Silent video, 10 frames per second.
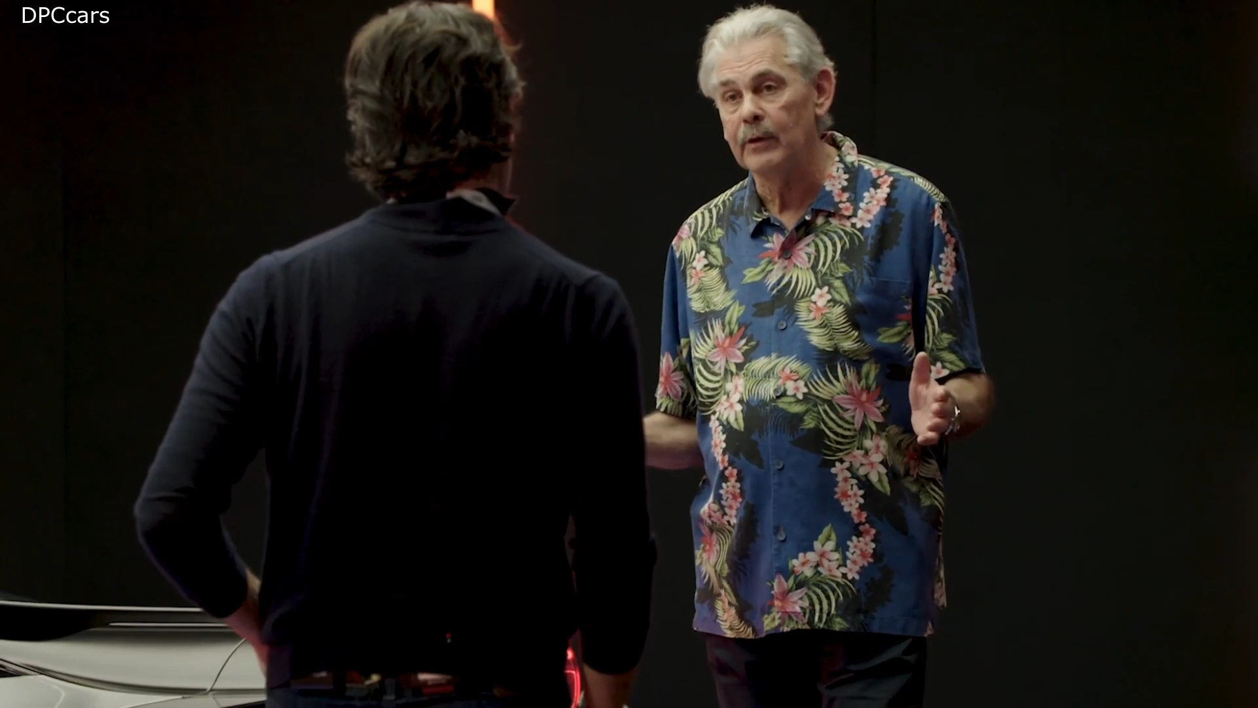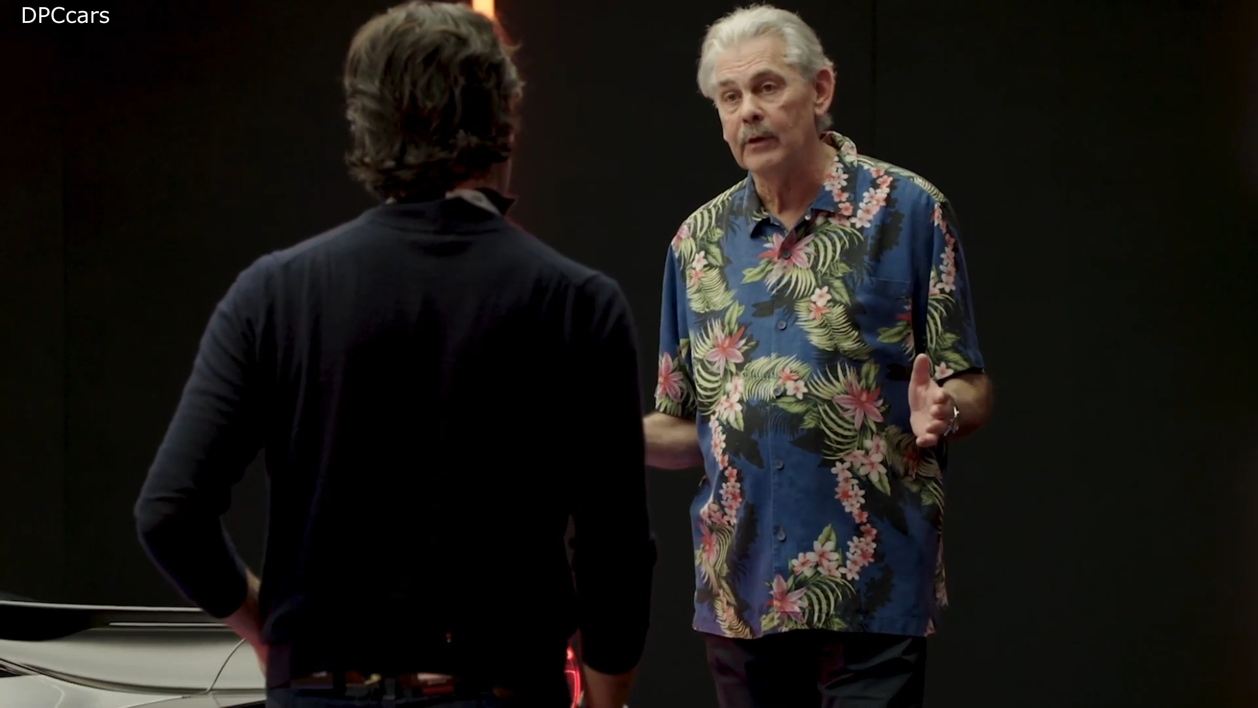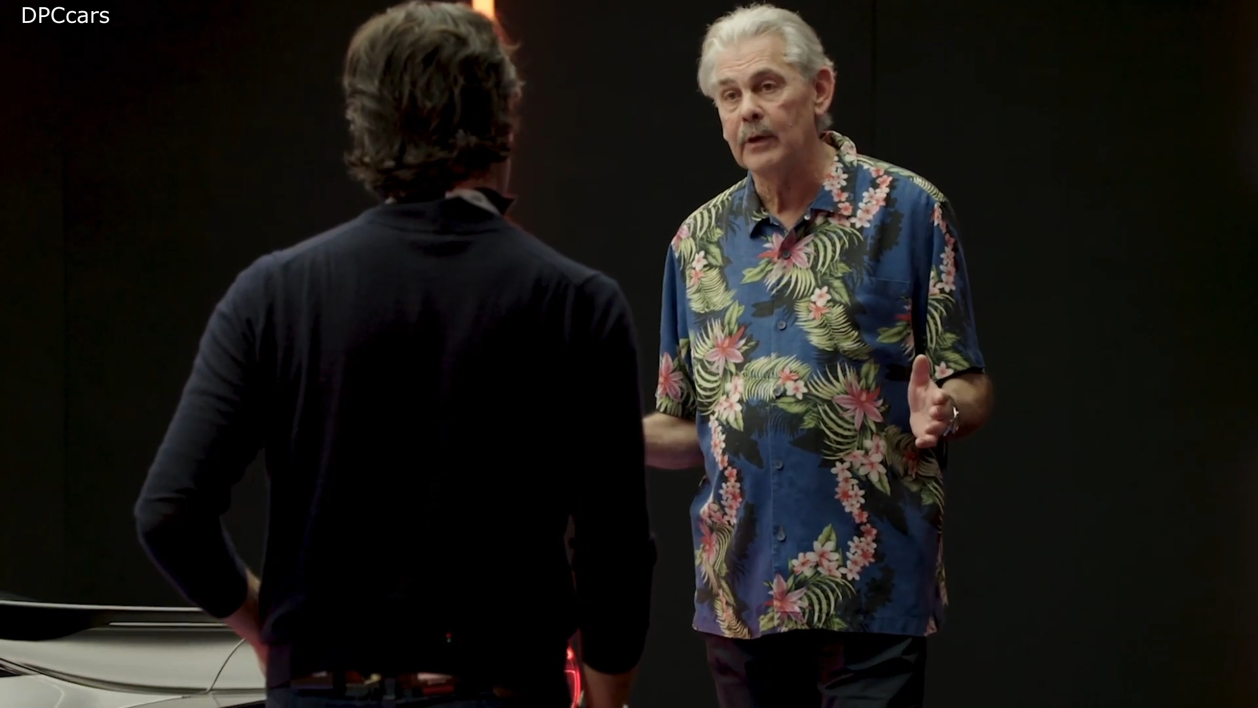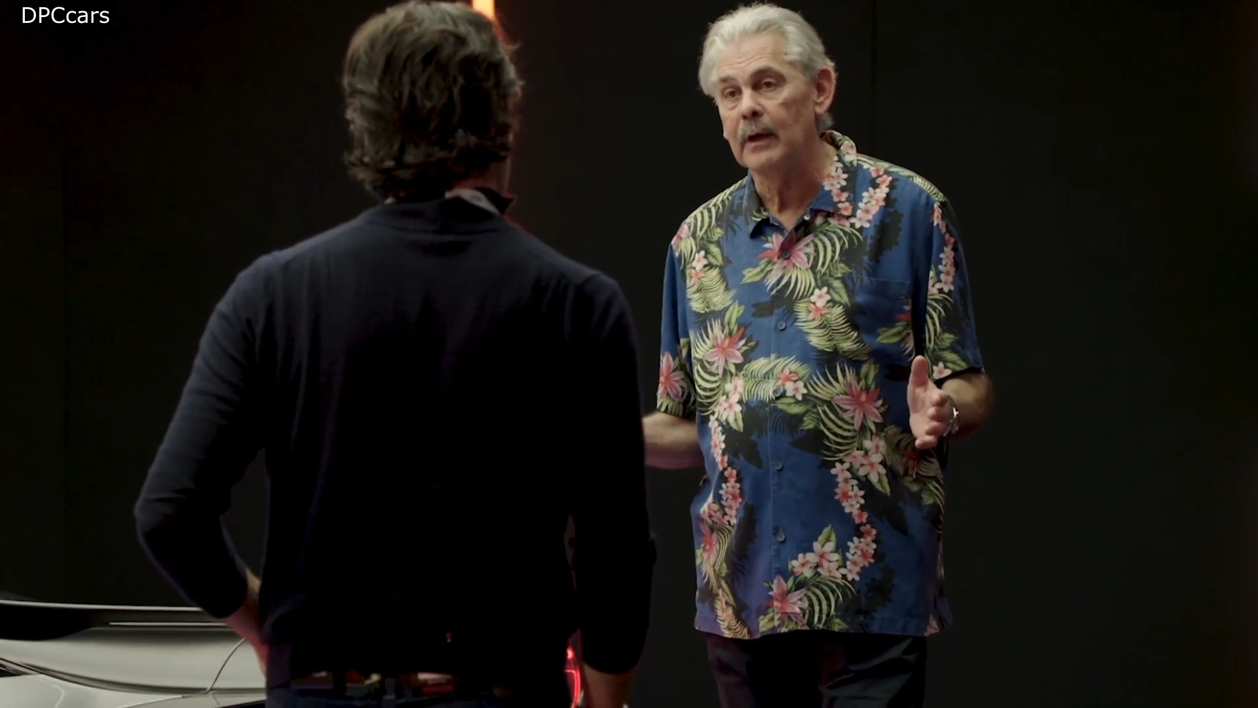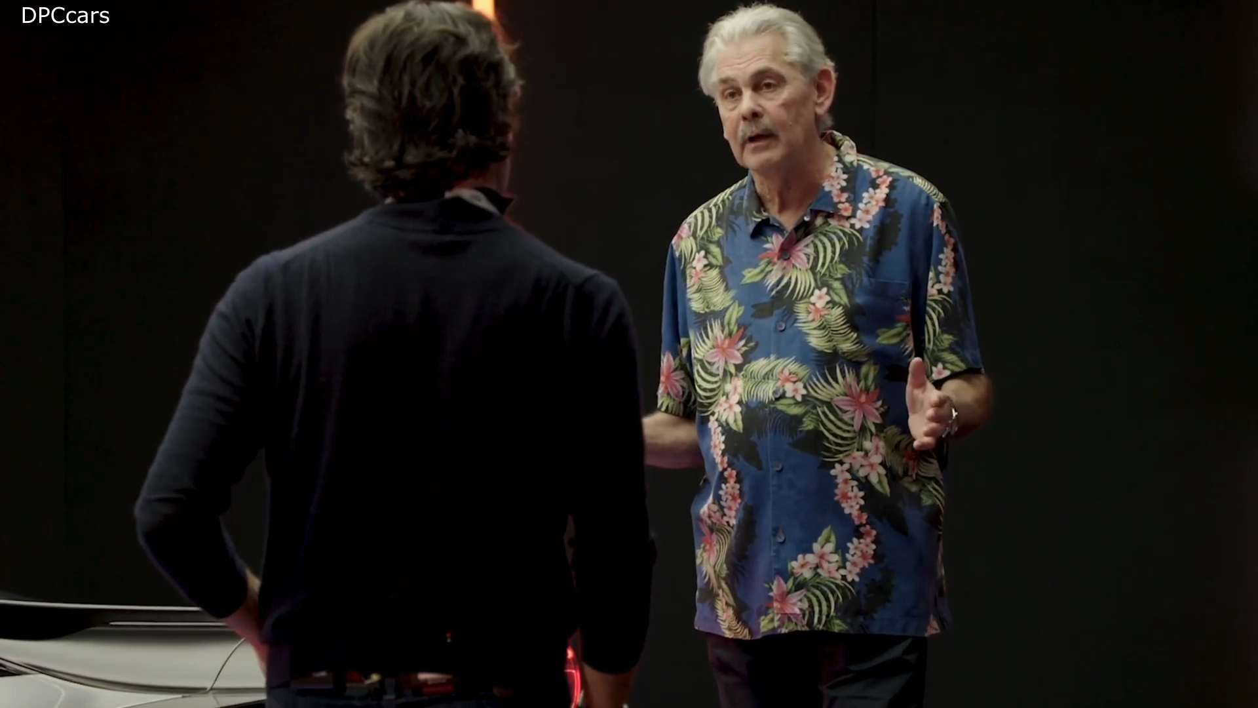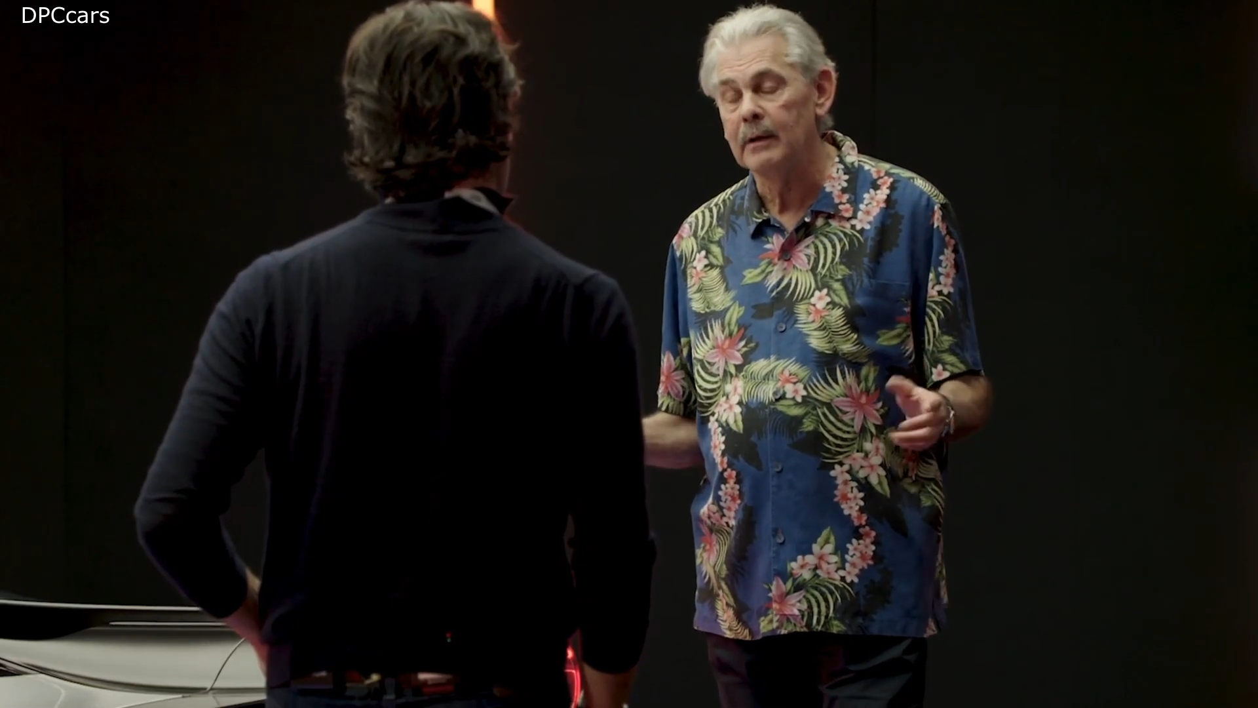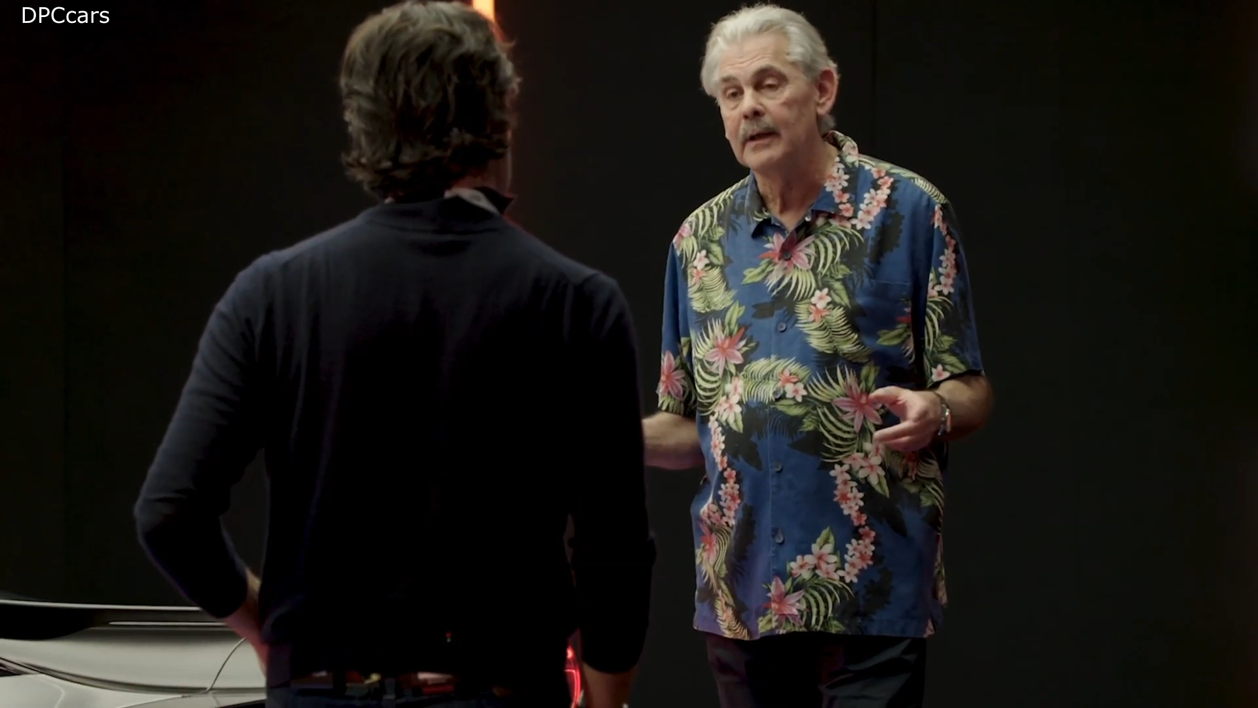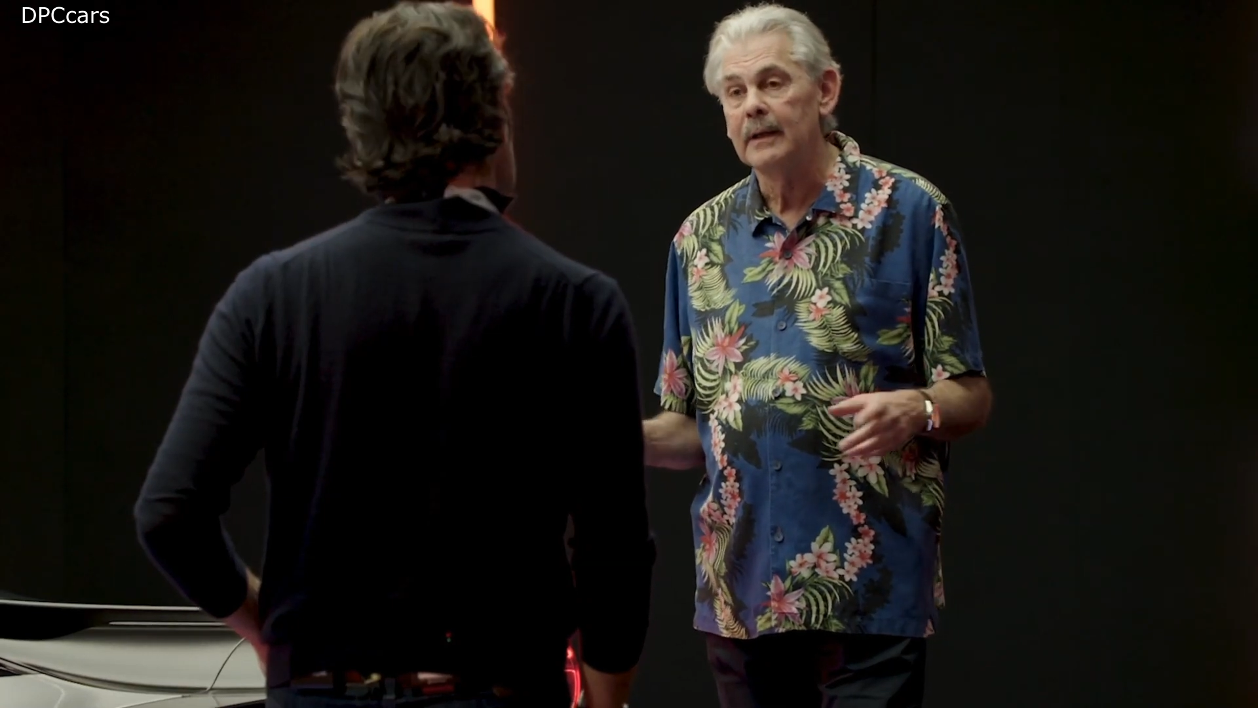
on the car